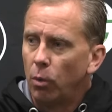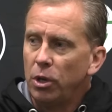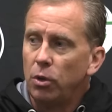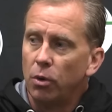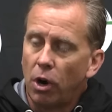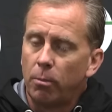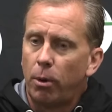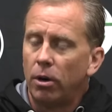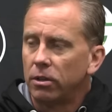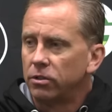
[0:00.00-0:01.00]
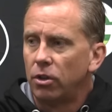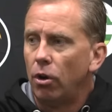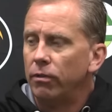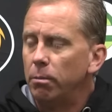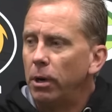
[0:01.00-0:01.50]
Are we doing our part to
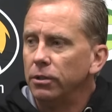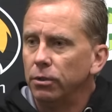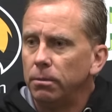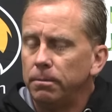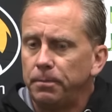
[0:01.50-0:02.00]
solve the puzzle?